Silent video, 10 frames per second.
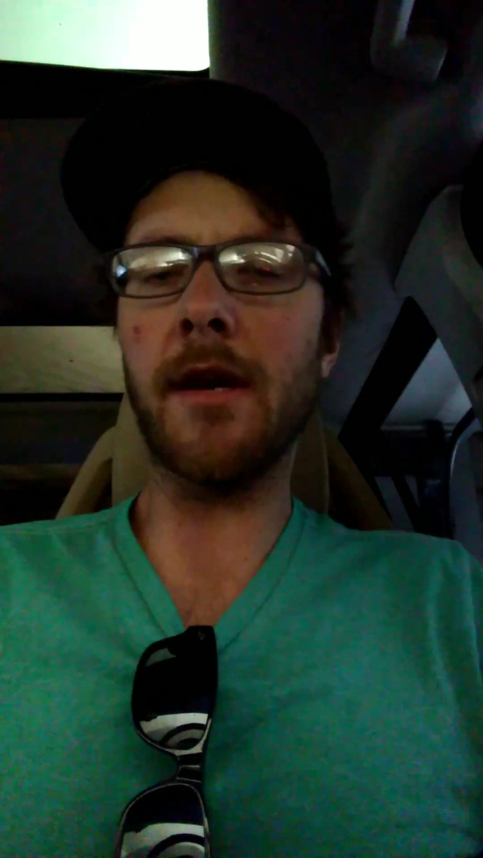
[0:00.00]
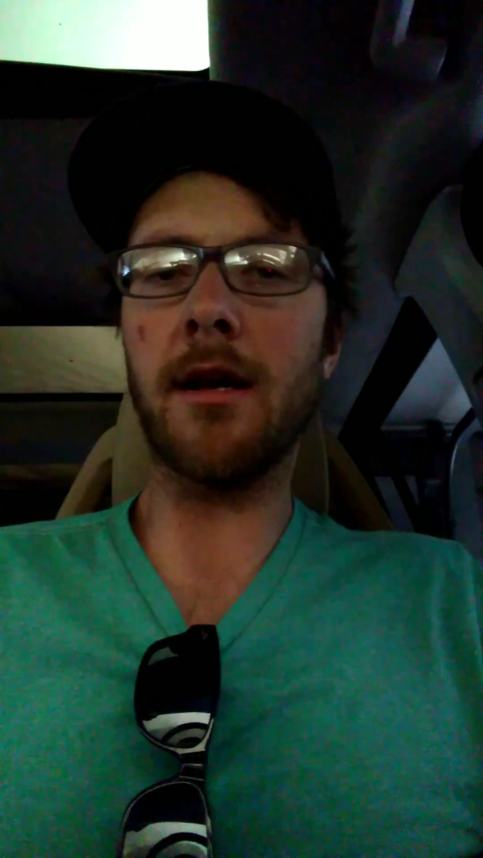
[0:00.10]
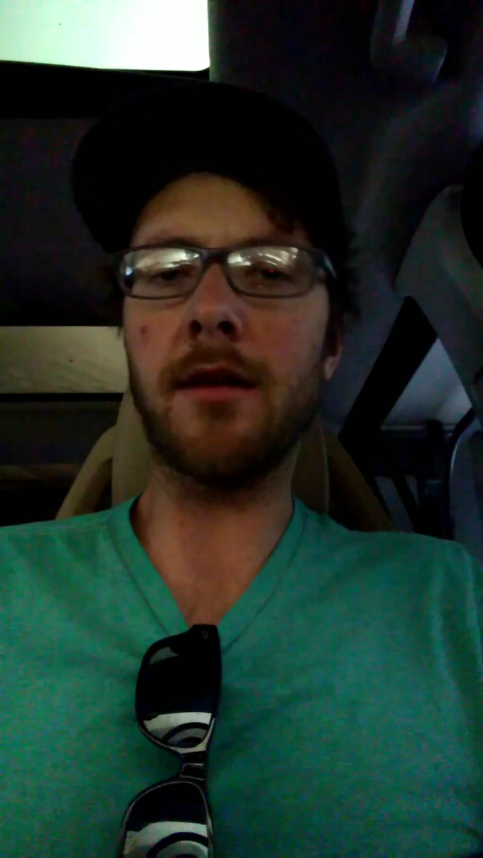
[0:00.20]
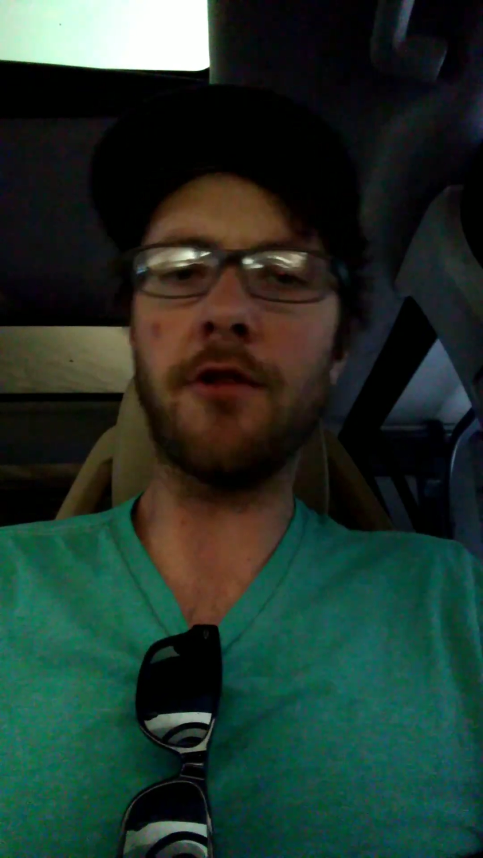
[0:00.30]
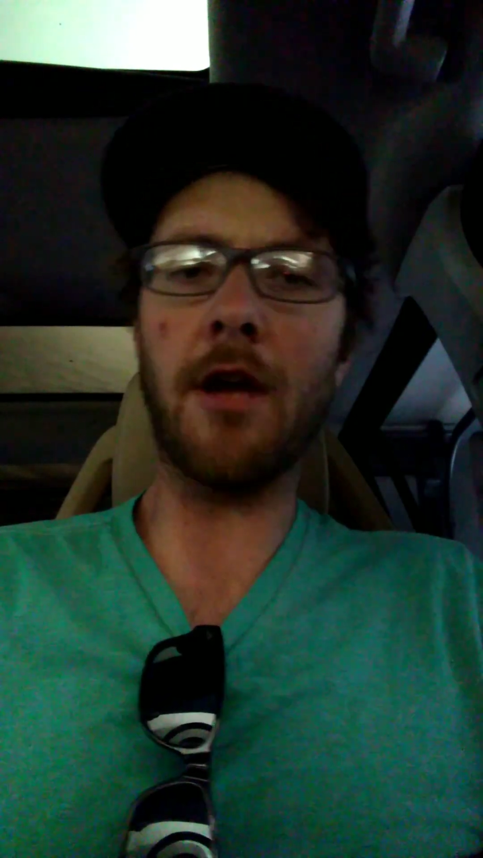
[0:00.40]
I
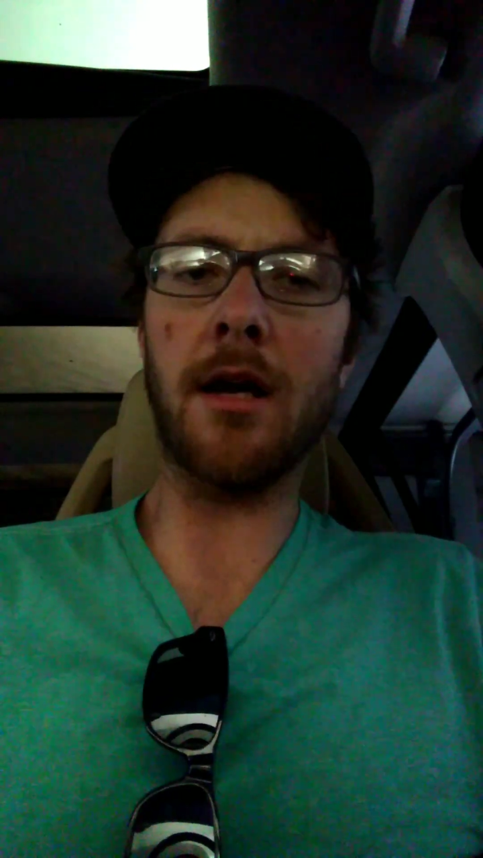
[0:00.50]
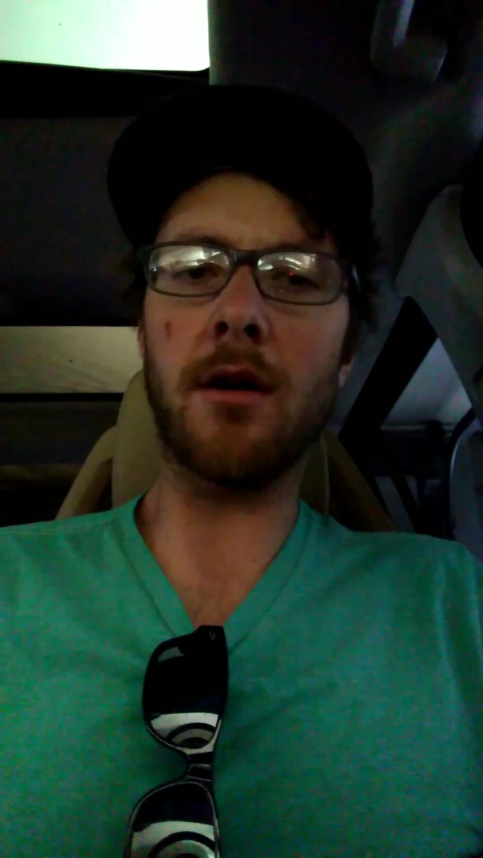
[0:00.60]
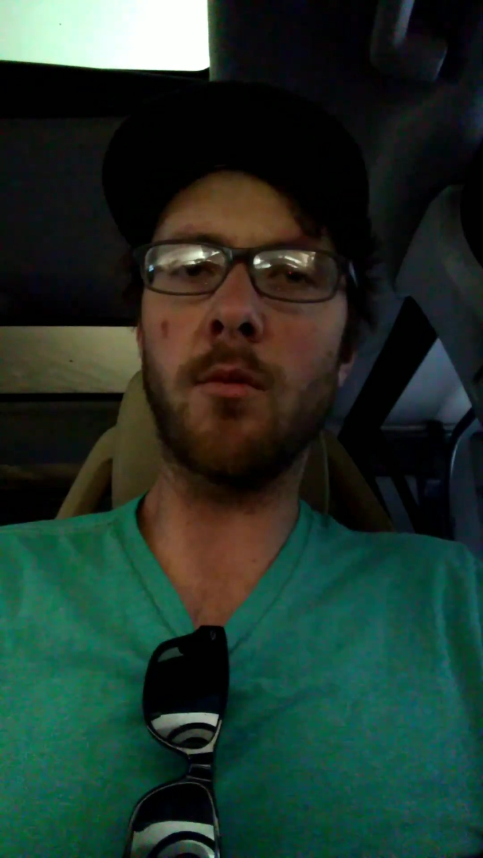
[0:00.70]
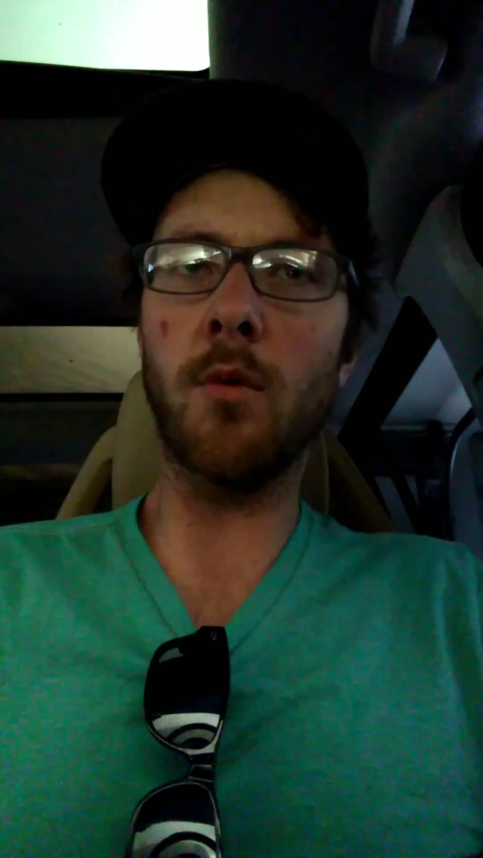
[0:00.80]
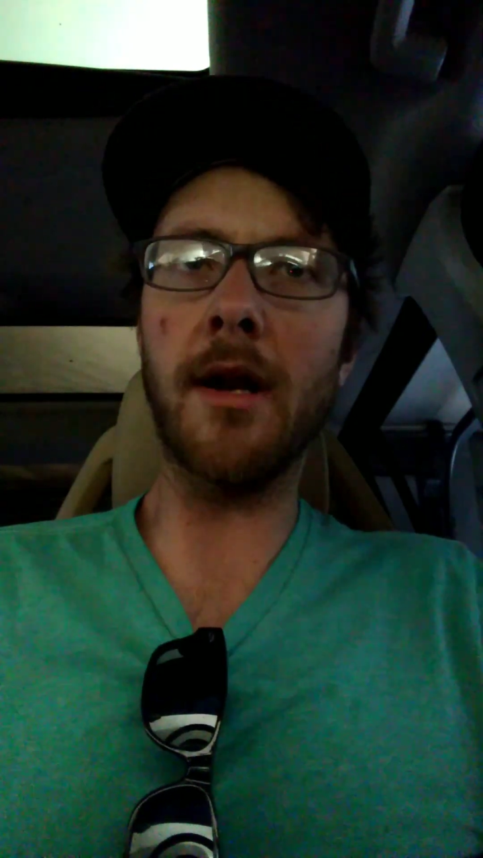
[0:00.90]
can check
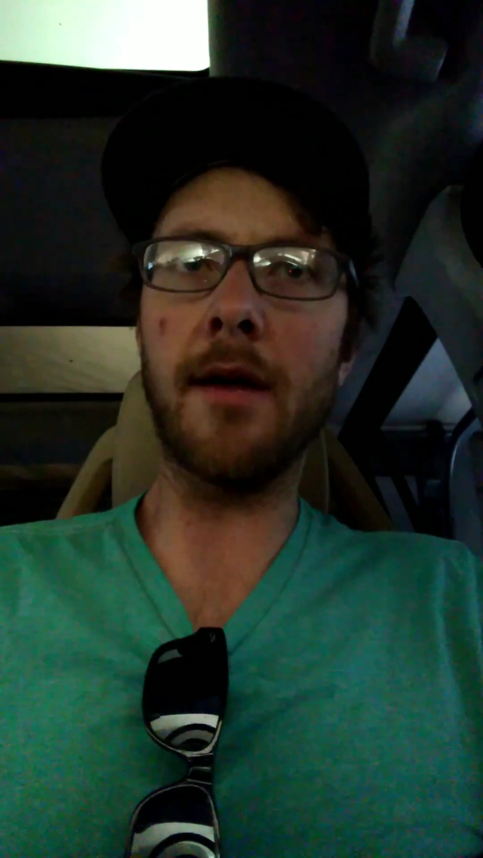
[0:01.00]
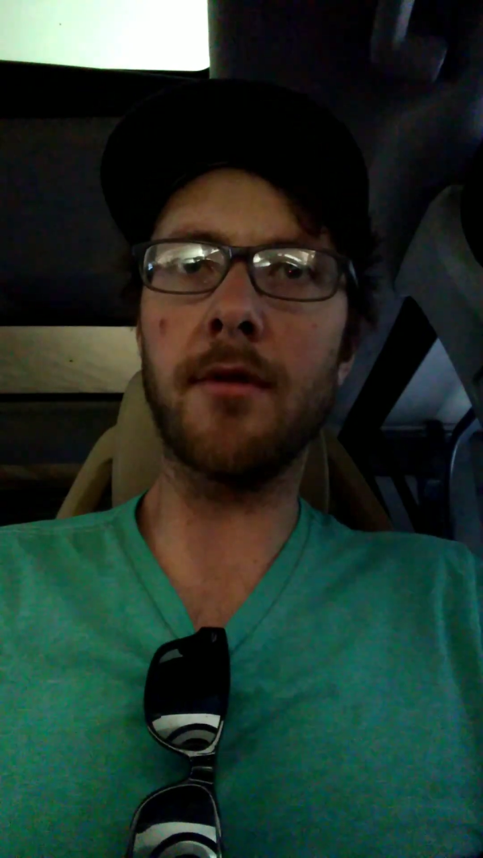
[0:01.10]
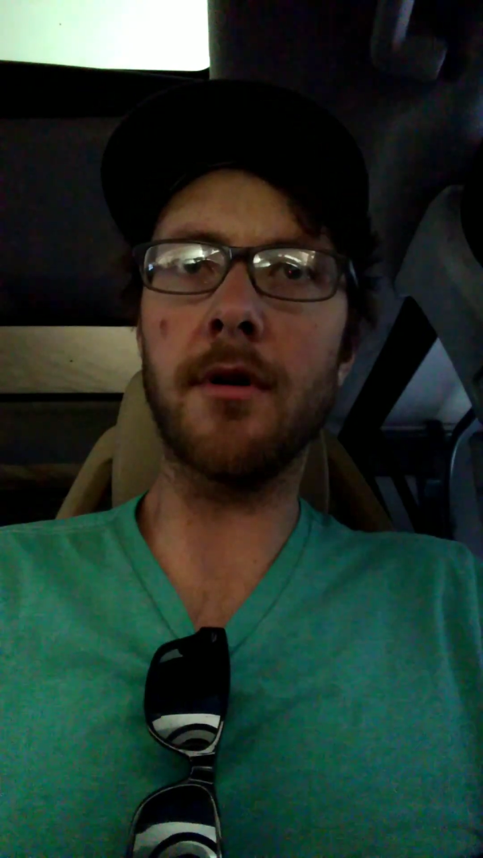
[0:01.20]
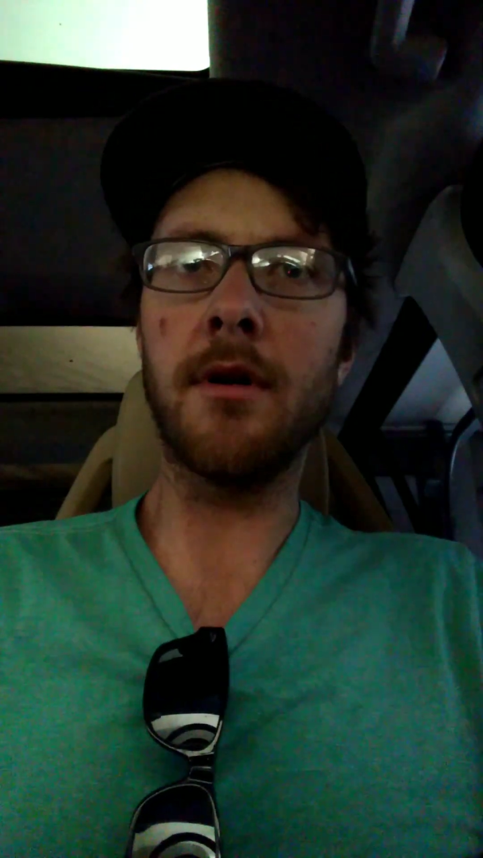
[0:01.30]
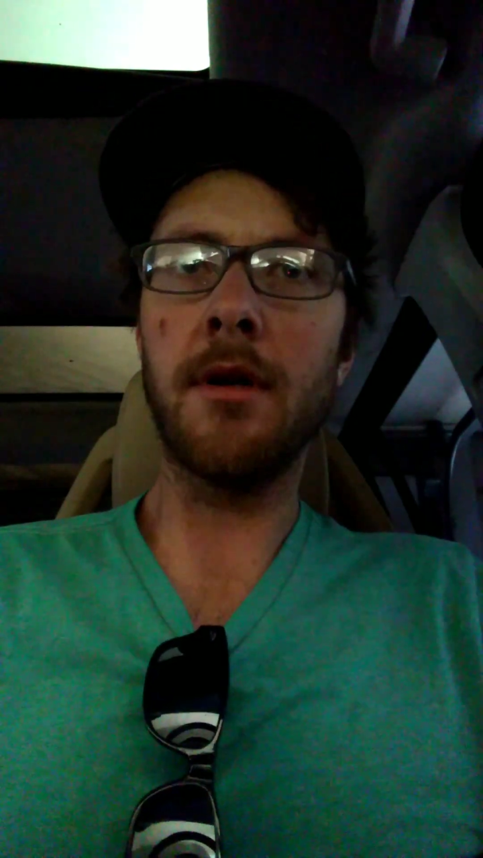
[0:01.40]
or
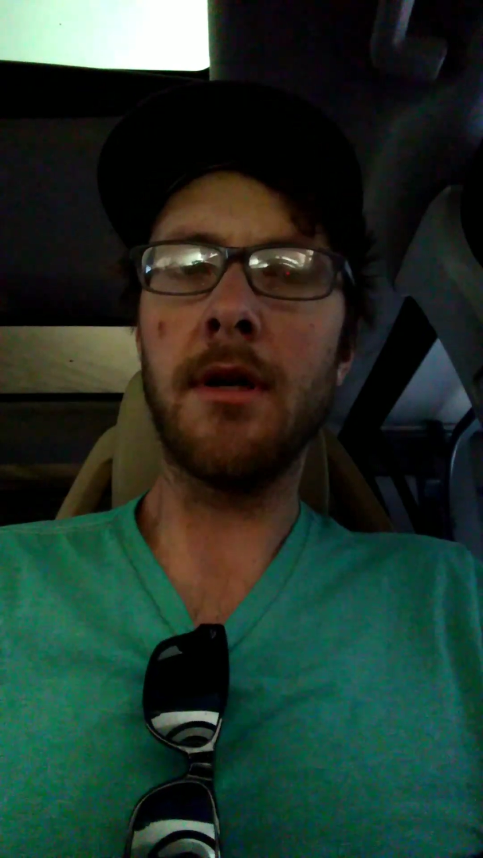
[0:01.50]
whatever,